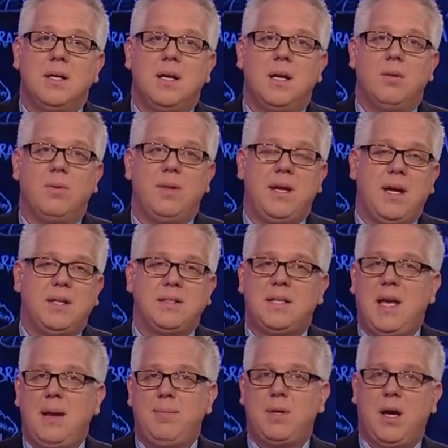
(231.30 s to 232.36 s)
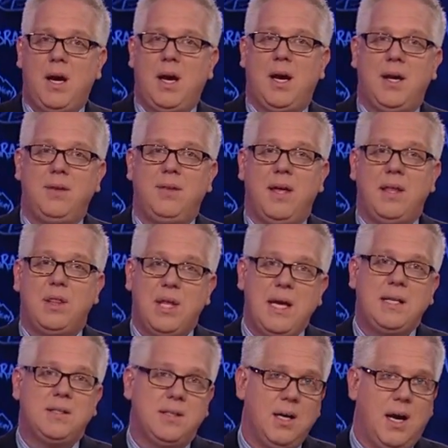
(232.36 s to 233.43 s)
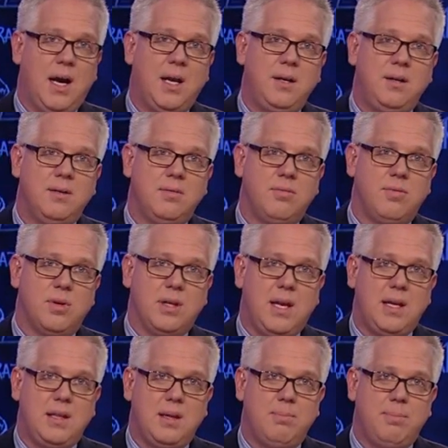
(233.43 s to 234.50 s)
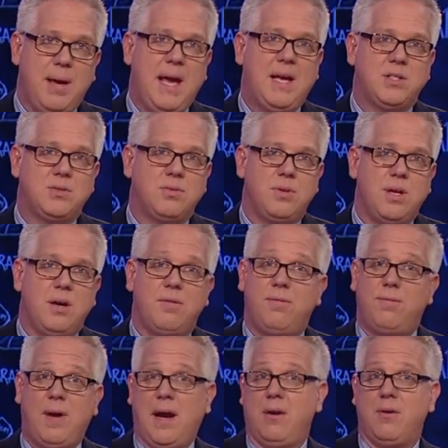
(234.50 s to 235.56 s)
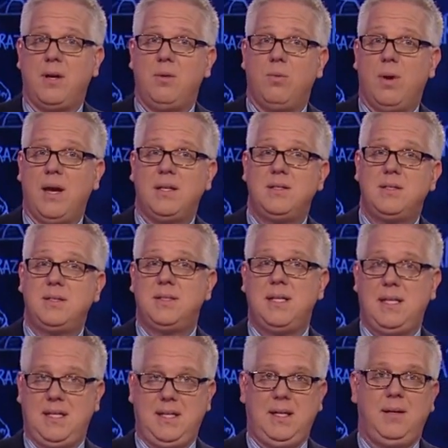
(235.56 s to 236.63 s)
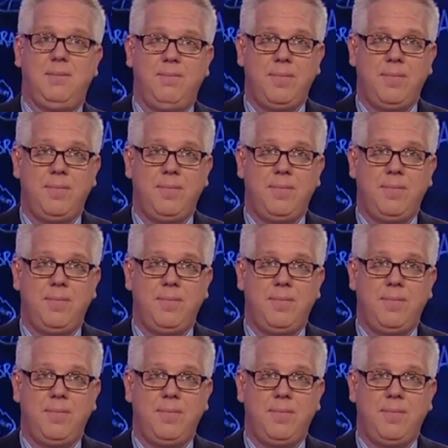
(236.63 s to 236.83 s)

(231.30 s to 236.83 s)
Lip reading: And when they got to Cape Cod, they thanked God for letting them pass through their fiery Red Sea.